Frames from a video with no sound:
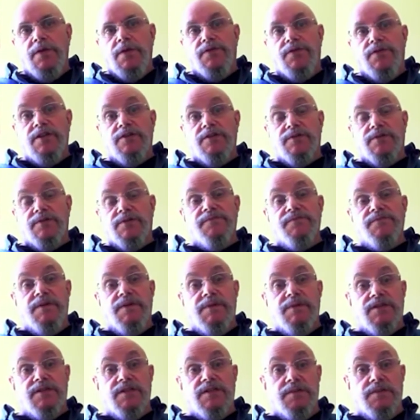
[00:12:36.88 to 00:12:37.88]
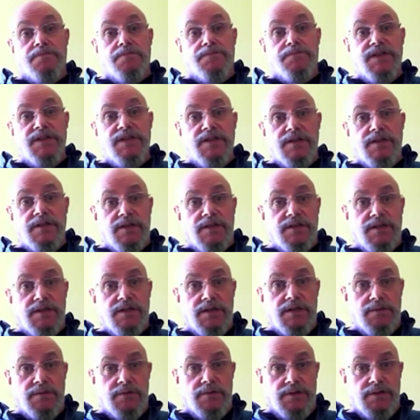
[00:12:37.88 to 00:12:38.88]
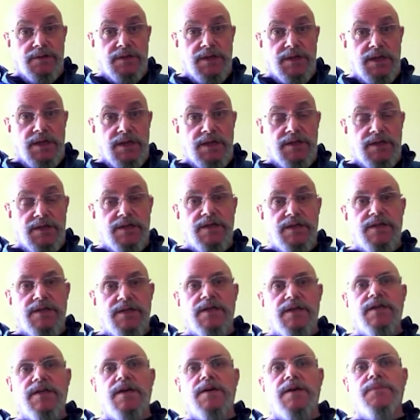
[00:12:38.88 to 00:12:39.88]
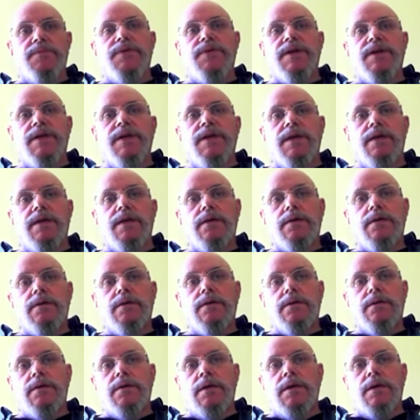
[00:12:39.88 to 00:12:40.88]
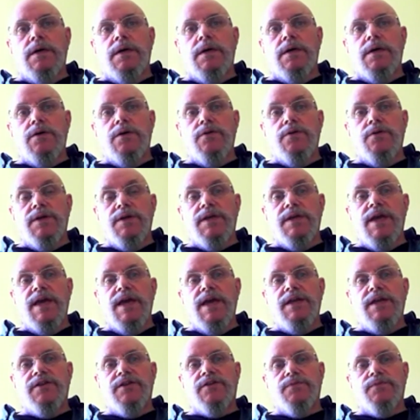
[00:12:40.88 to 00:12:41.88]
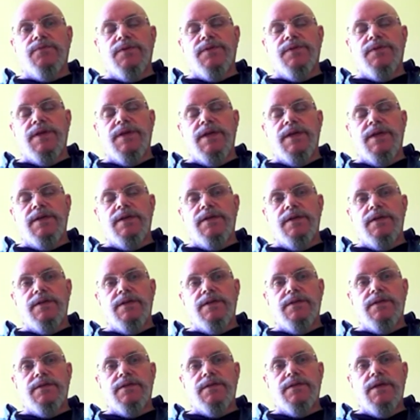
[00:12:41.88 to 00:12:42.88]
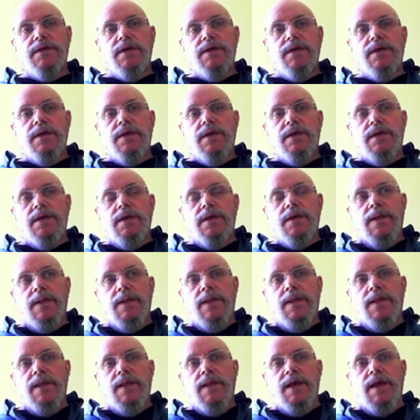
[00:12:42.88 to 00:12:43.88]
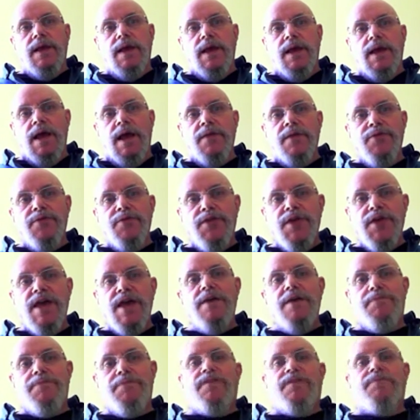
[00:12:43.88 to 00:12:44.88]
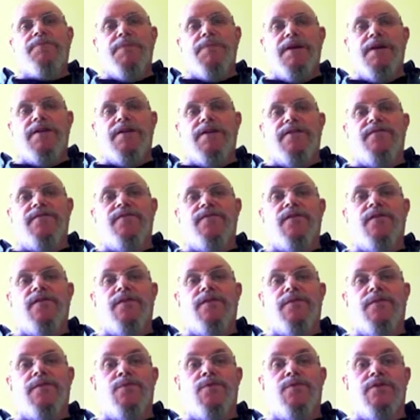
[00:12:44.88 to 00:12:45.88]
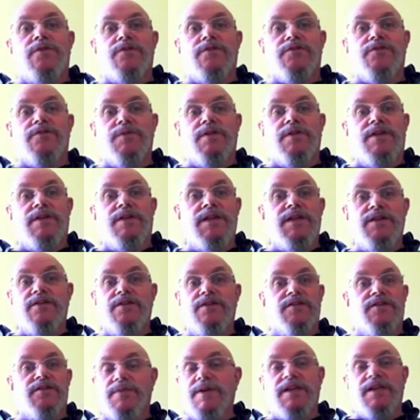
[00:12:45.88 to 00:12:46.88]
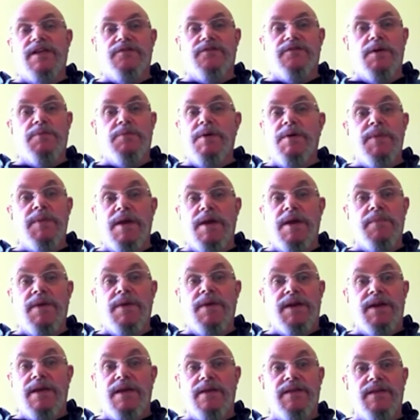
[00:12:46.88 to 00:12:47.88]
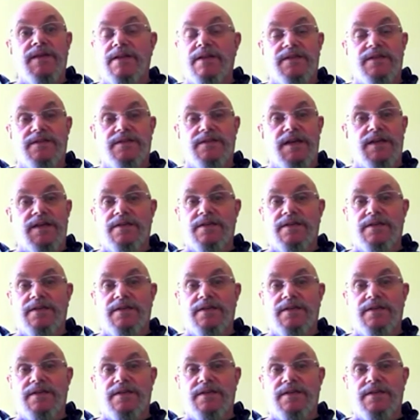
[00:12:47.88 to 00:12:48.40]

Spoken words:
This was done very much as a business. It was the East India Company who engaged with the Indians. And their perspective was, well, India's a place where we make money. That's